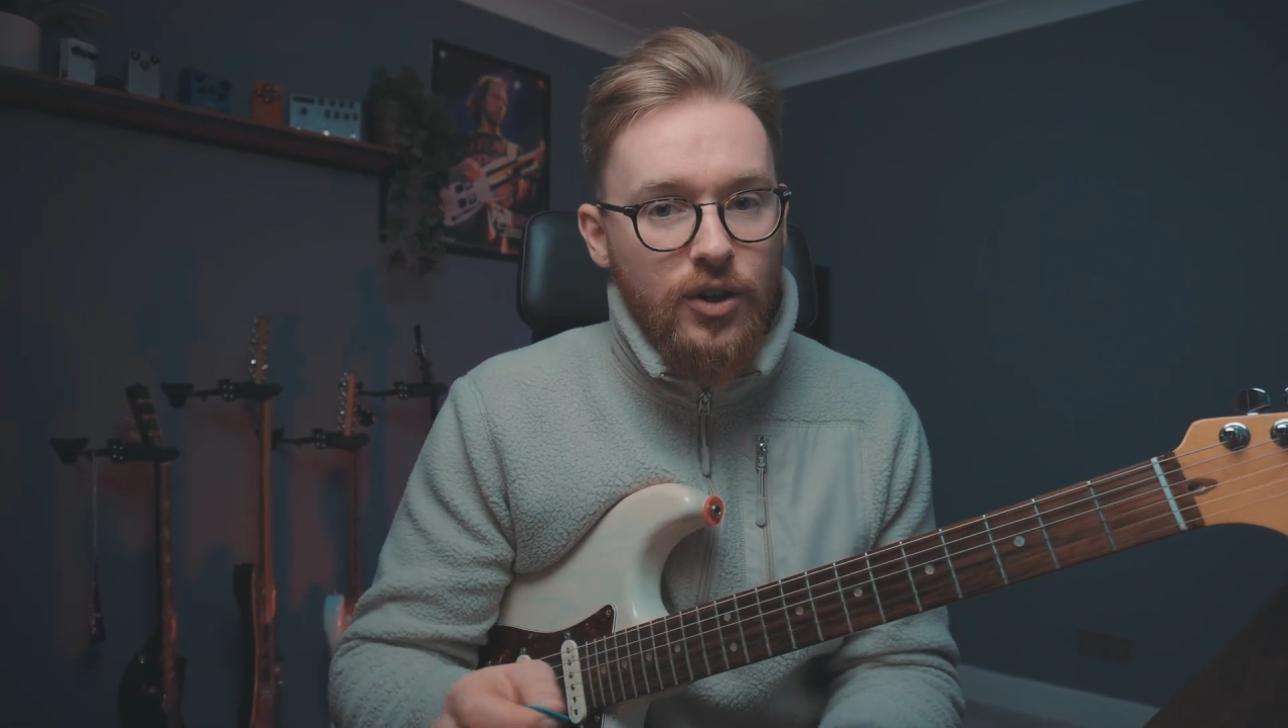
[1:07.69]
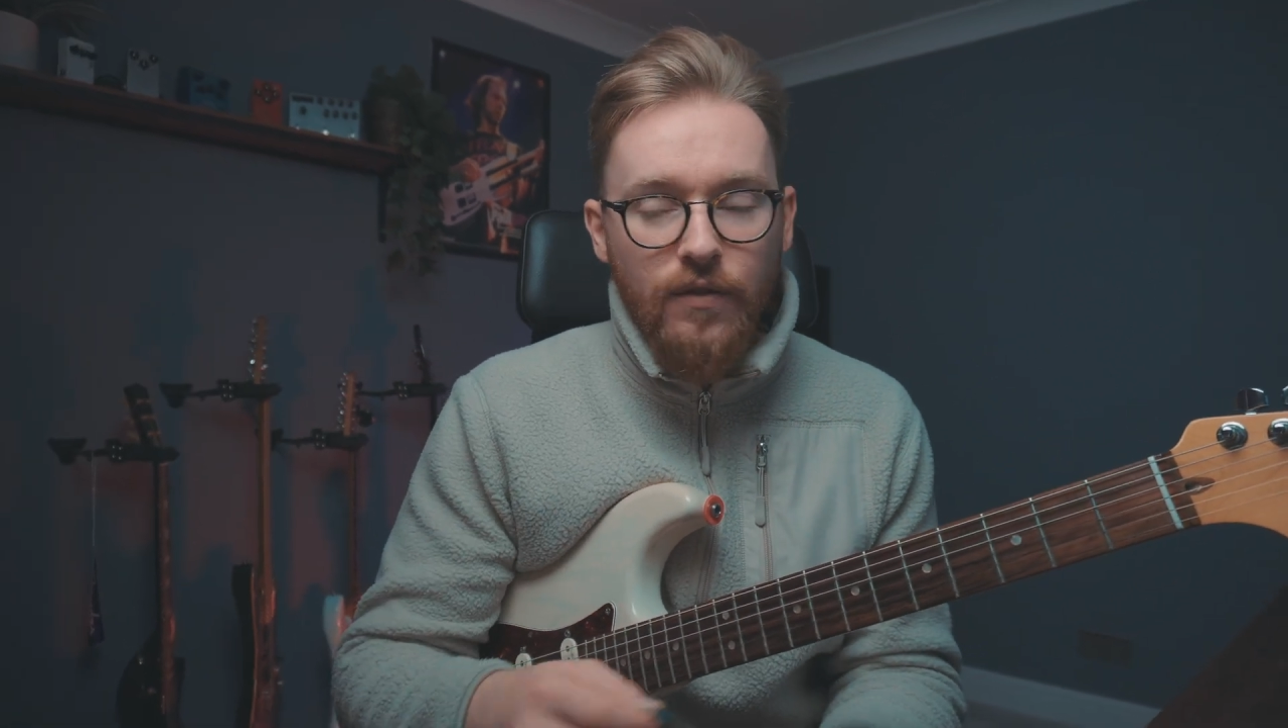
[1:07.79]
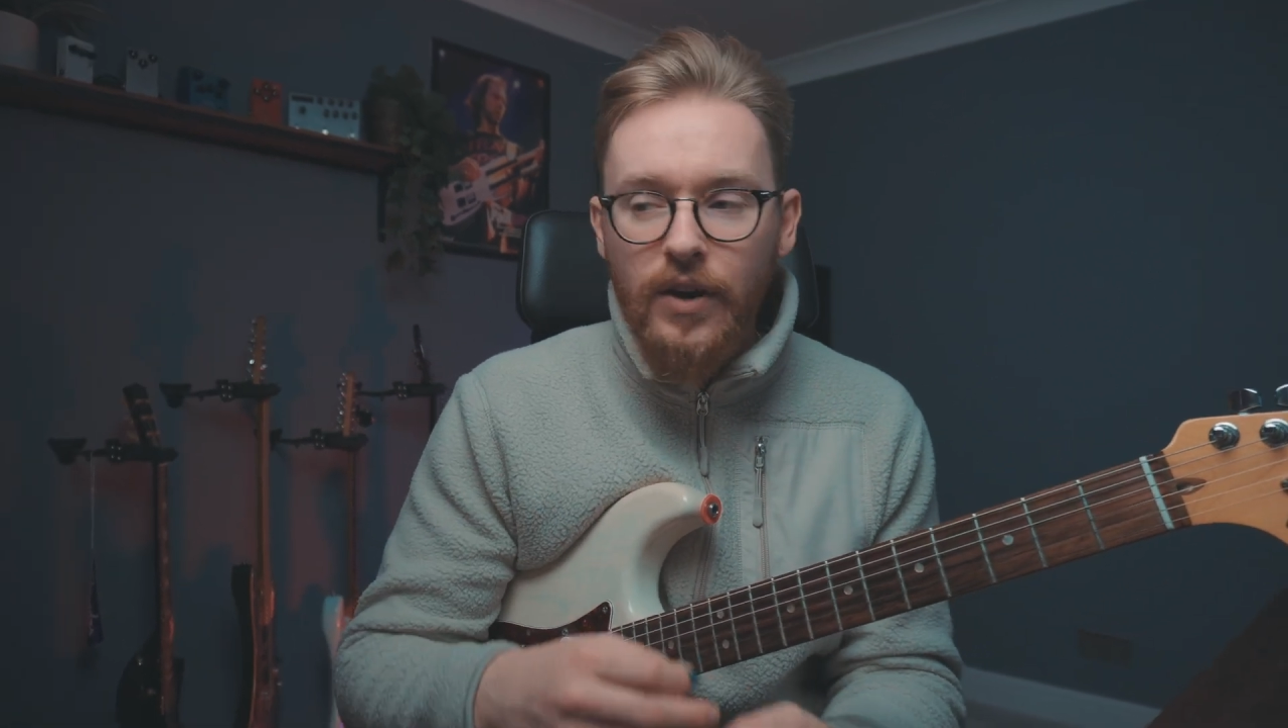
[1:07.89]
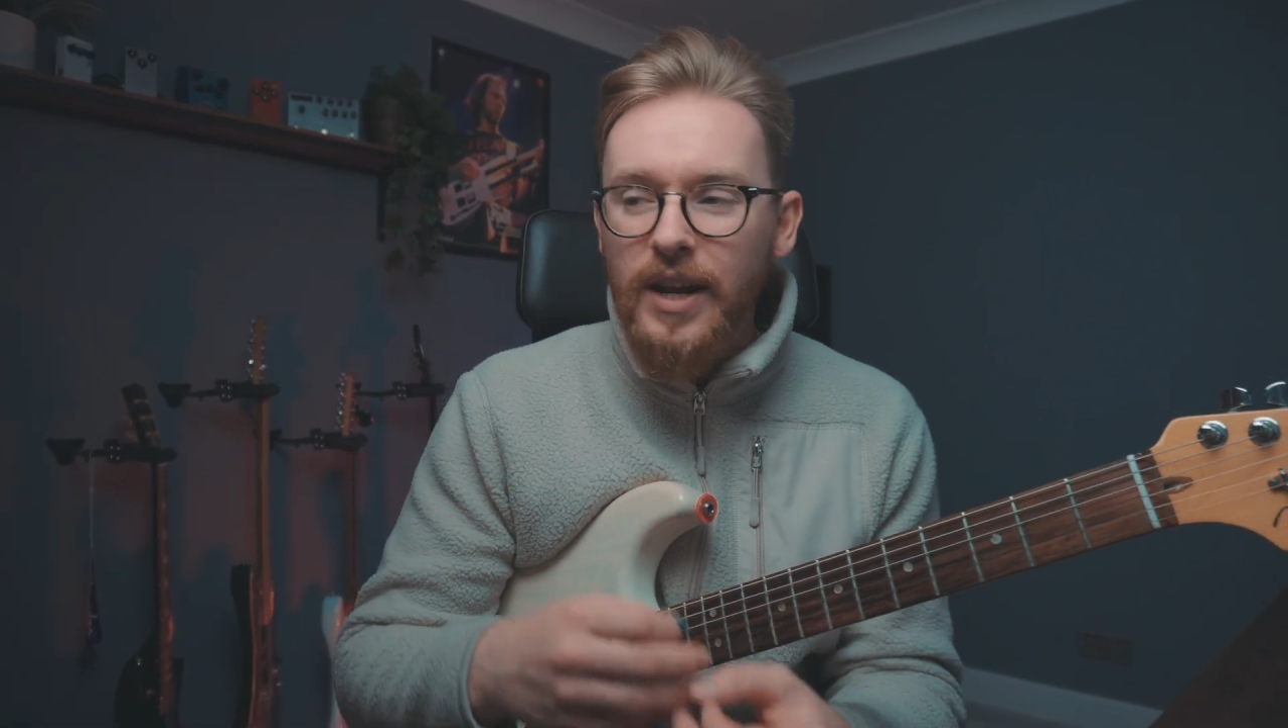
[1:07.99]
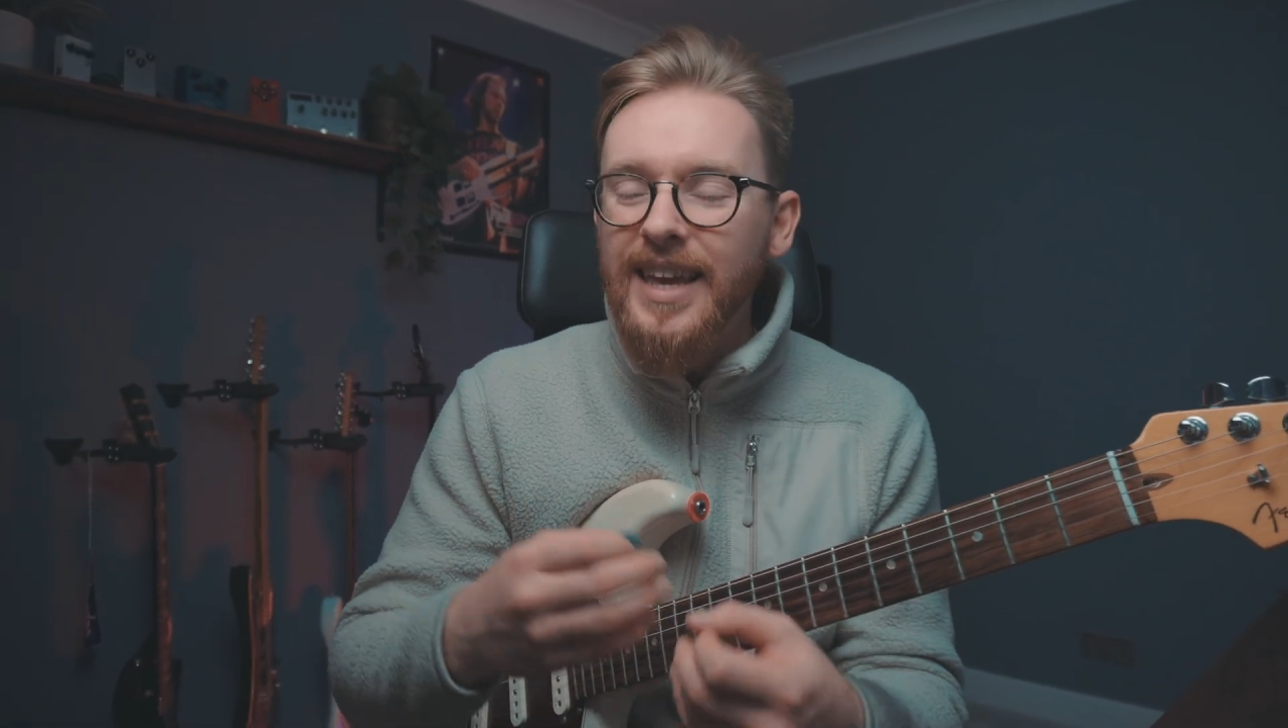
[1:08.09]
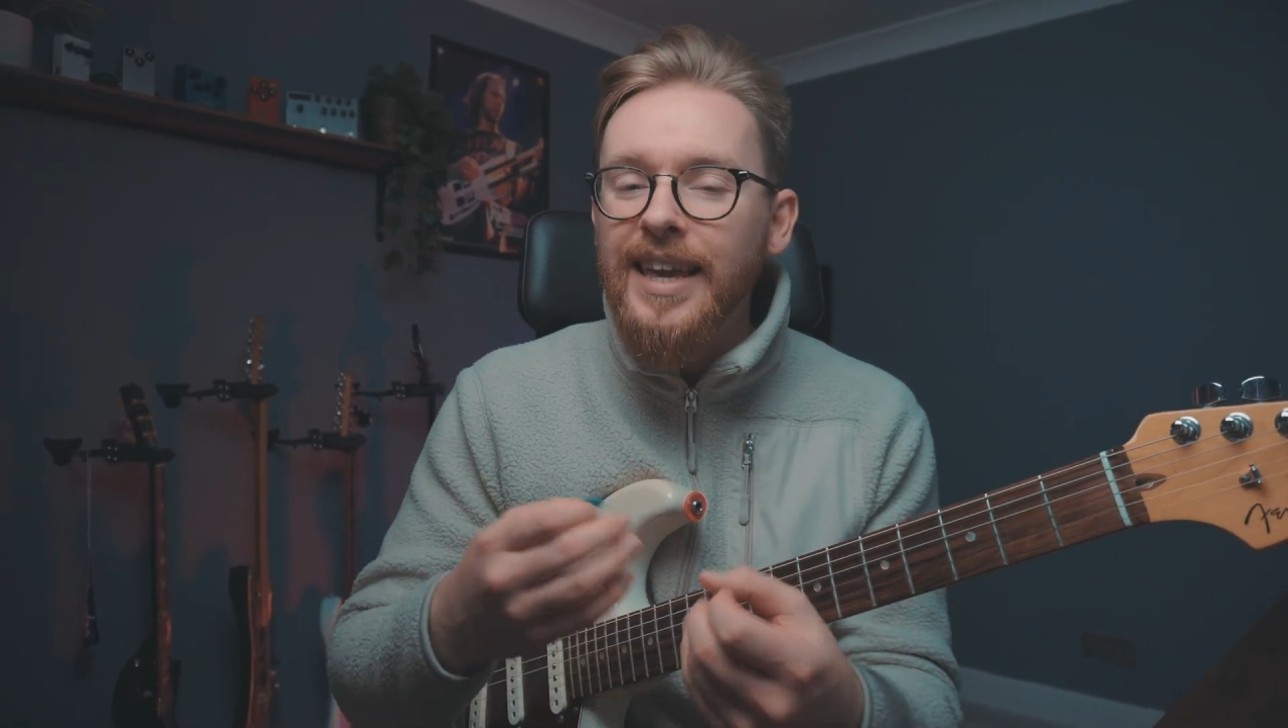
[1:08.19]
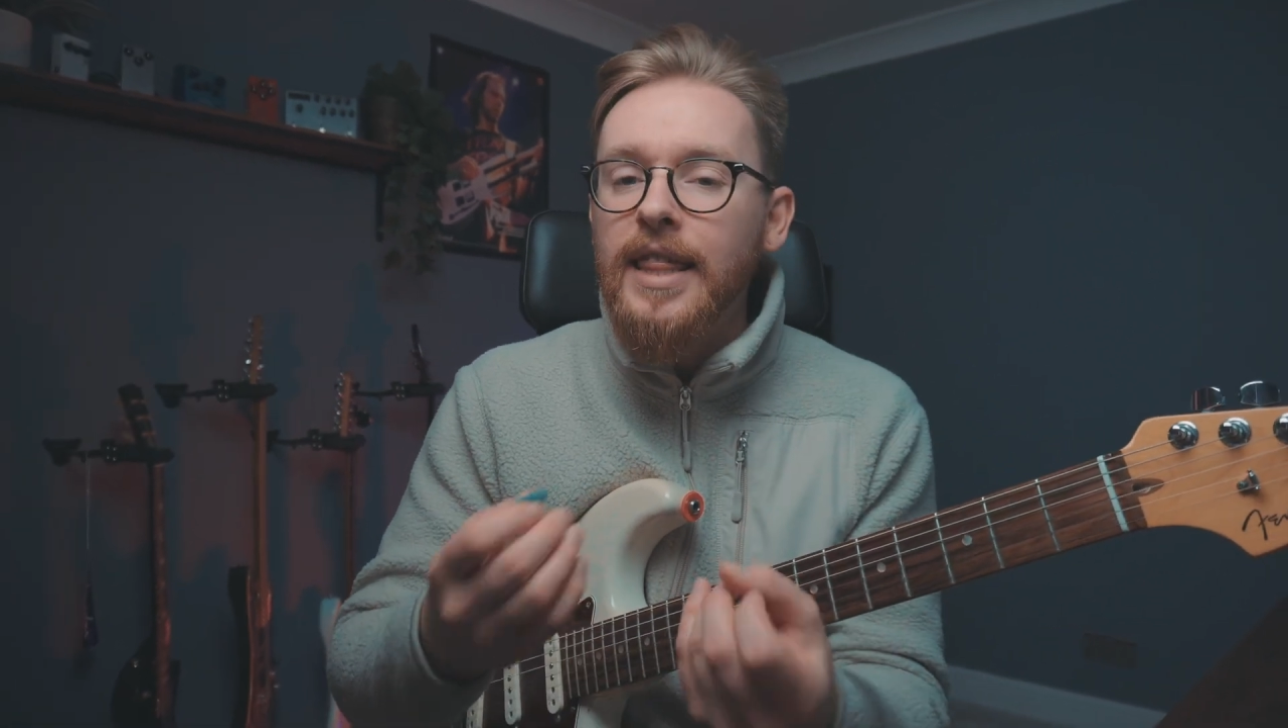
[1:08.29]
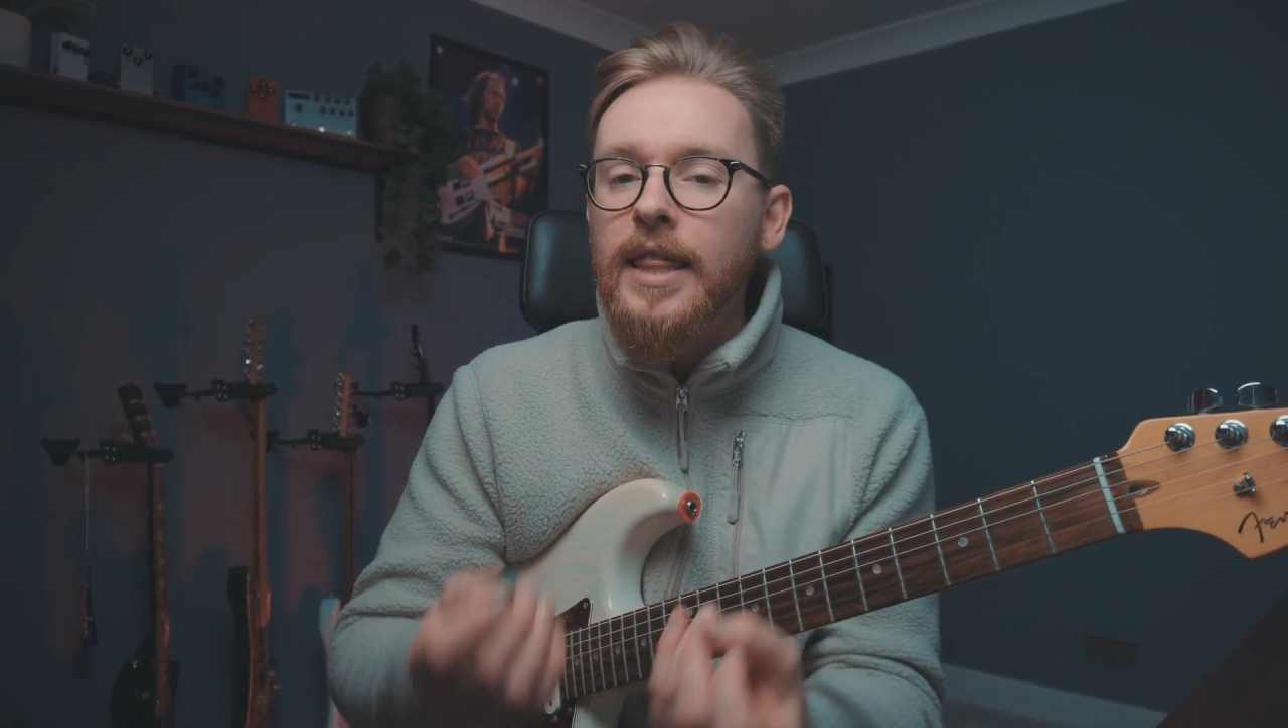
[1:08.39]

a very key